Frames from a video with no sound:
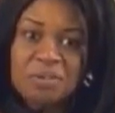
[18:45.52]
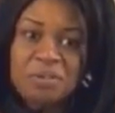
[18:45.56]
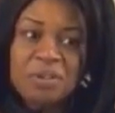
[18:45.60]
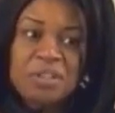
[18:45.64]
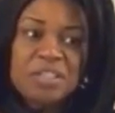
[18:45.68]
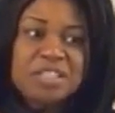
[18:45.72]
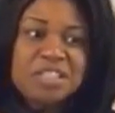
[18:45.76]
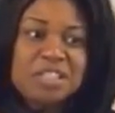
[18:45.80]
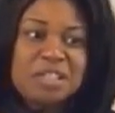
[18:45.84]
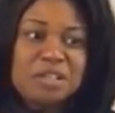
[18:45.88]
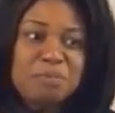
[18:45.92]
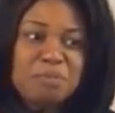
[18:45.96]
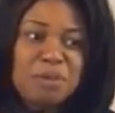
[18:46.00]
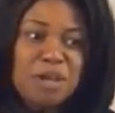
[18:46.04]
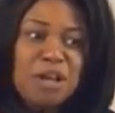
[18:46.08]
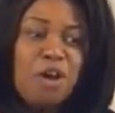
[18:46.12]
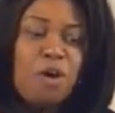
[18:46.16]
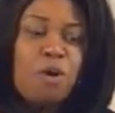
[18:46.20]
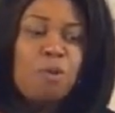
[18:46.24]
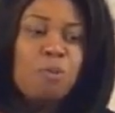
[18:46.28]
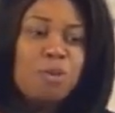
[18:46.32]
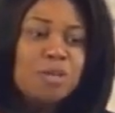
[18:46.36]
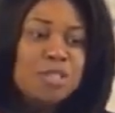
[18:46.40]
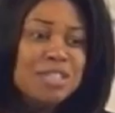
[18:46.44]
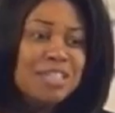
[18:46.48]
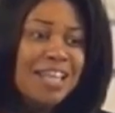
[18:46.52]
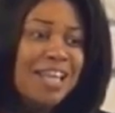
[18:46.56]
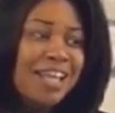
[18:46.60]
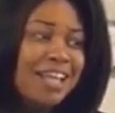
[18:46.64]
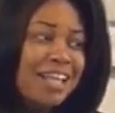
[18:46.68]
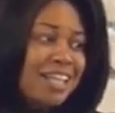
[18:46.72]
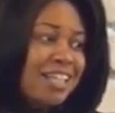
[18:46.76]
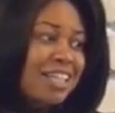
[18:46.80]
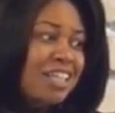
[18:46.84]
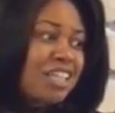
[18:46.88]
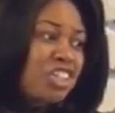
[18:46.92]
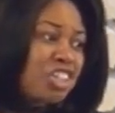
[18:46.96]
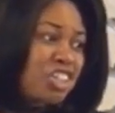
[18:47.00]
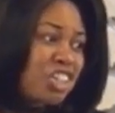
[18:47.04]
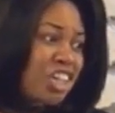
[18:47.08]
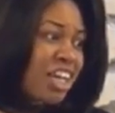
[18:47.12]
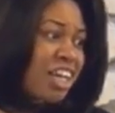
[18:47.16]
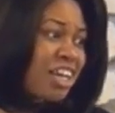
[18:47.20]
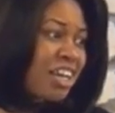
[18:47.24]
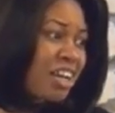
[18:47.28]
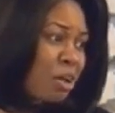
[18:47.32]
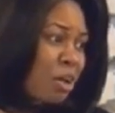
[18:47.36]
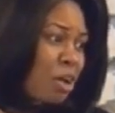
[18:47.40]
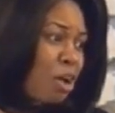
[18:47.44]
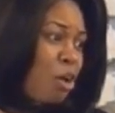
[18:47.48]
redeemer, almost like
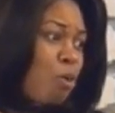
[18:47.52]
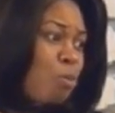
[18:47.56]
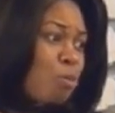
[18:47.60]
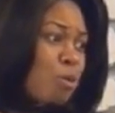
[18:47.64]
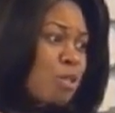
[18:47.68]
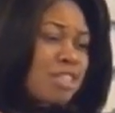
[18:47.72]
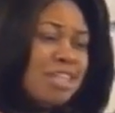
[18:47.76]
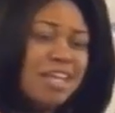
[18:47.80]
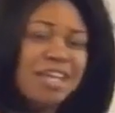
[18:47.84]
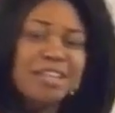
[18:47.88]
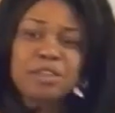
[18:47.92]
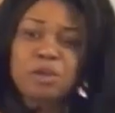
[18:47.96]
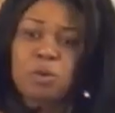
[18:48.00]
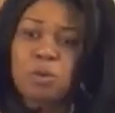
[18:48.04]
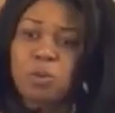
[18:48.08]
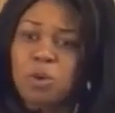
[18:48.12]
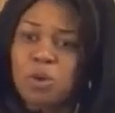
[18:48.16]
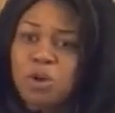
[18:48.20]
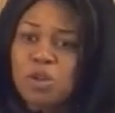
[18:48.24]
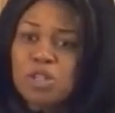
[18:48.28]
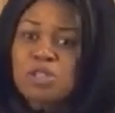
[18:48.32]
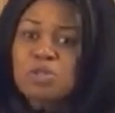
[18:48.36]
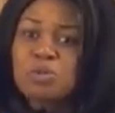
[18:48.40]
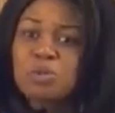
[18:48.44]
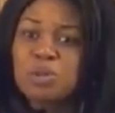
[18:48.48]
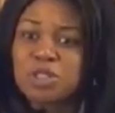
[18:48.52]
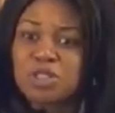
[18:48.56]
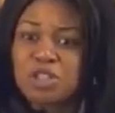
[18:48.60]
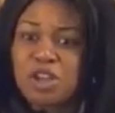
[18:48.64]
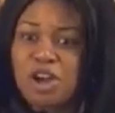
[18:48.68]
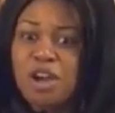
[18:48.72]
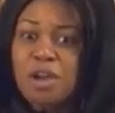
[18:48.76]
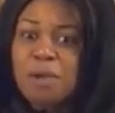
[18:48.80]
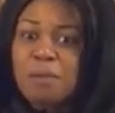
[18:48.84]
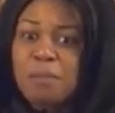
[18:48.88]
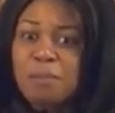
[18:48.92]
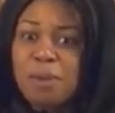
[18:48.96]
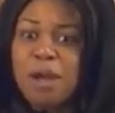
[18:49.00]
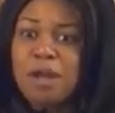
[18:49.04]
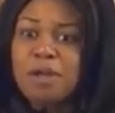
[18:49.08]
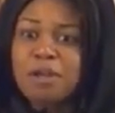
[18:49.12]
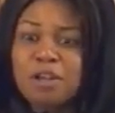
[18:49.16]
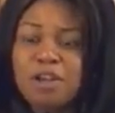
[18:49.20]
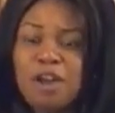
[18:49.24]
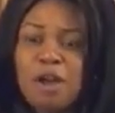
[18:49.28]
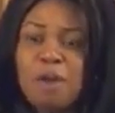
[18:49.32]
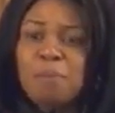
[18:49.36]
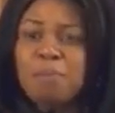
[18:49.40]
cliche, almost like the words we talk about,